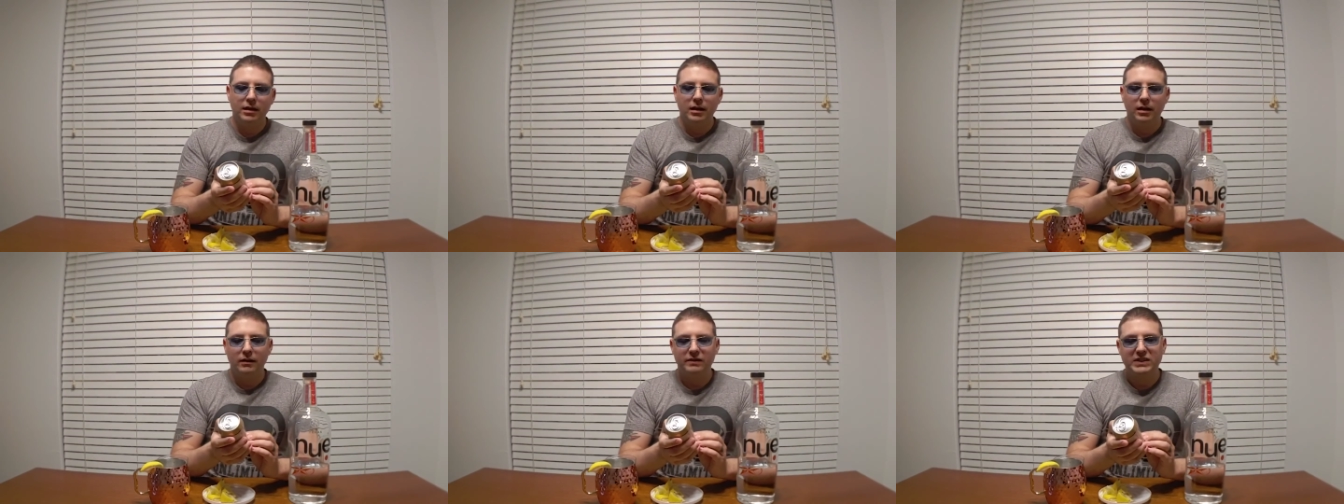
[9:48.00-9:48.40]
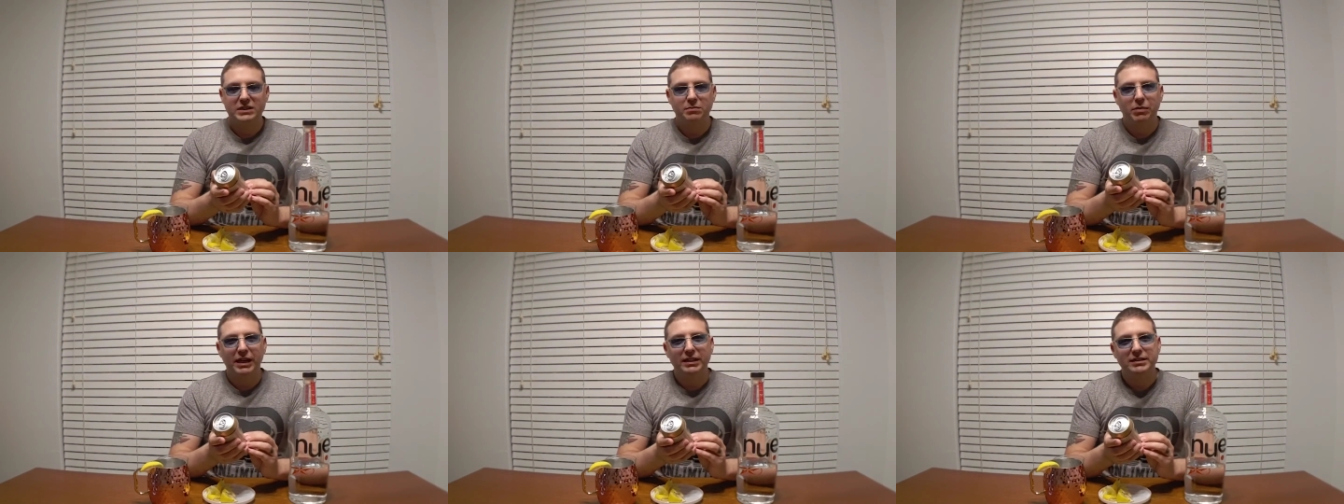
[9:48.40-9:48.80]
of
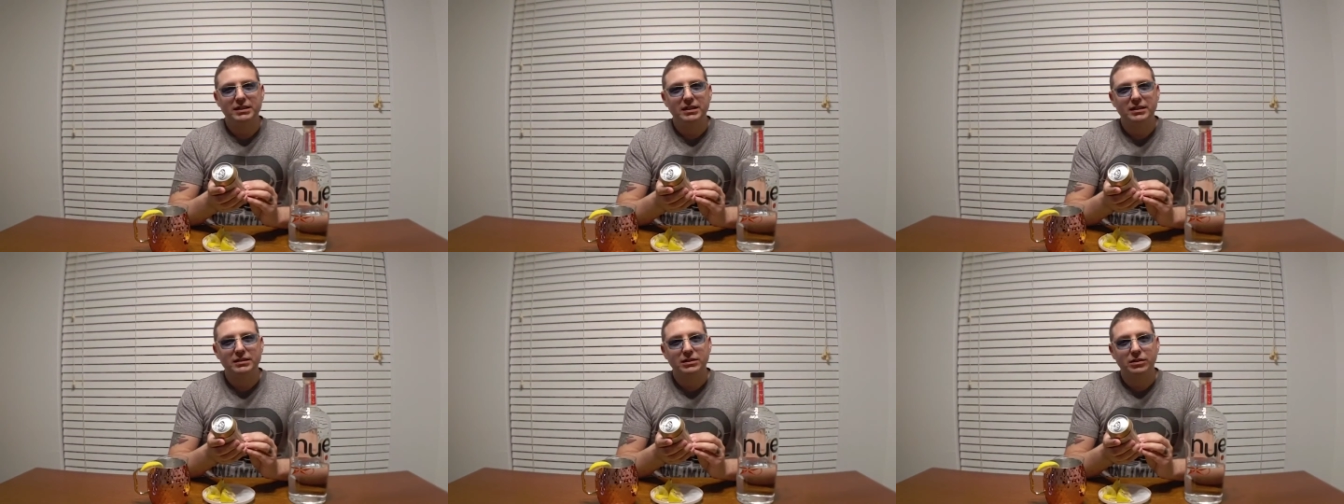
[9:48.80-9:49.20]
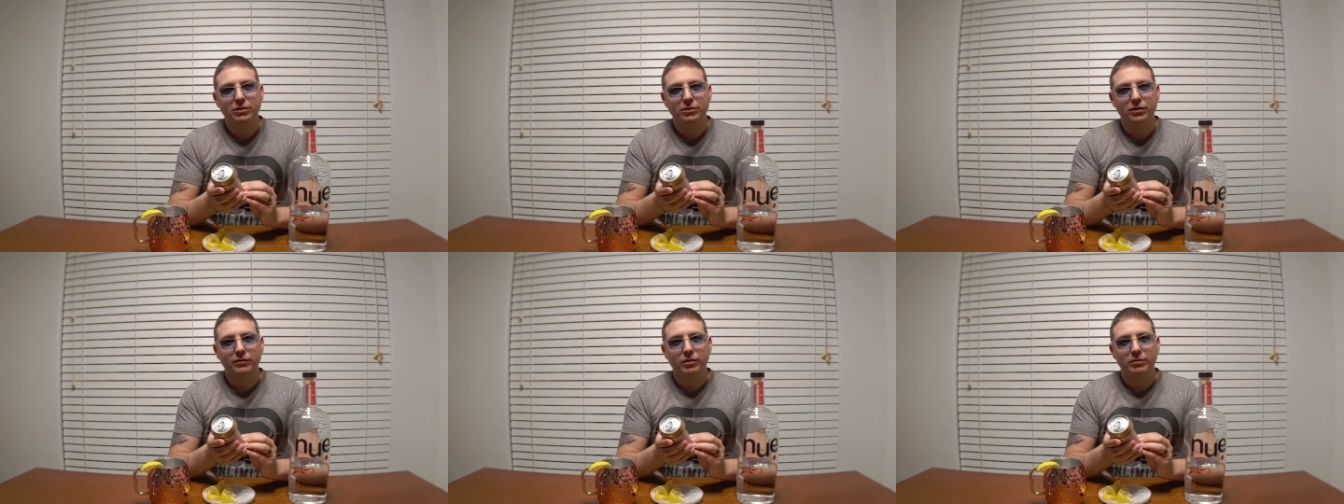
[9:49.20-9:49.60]
spiciness
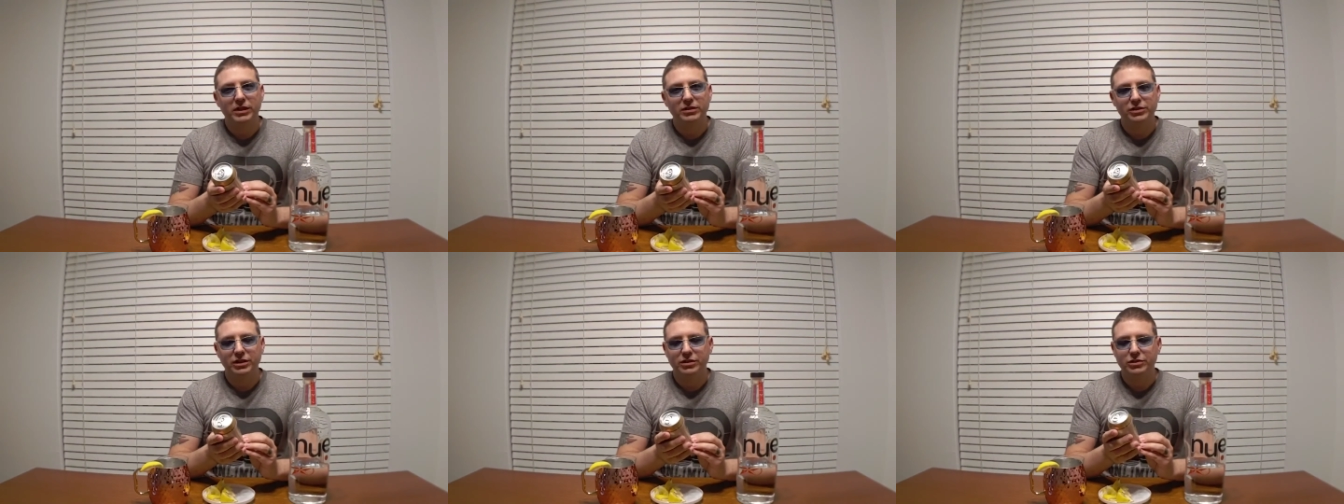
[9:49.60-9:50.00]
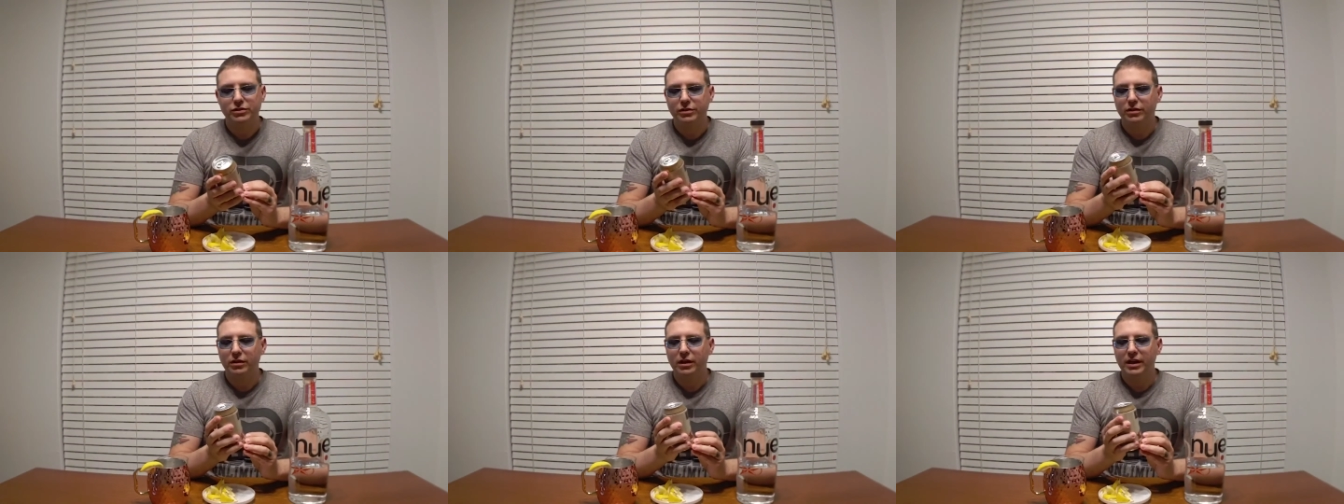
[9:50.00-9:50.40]
to it from the
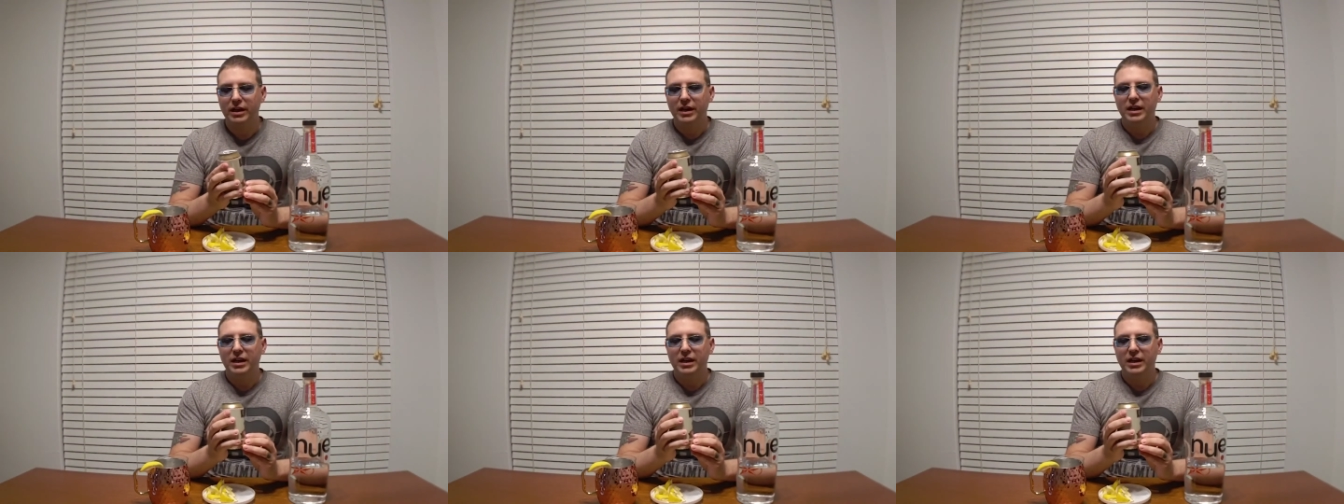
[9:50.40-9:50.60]
ginger.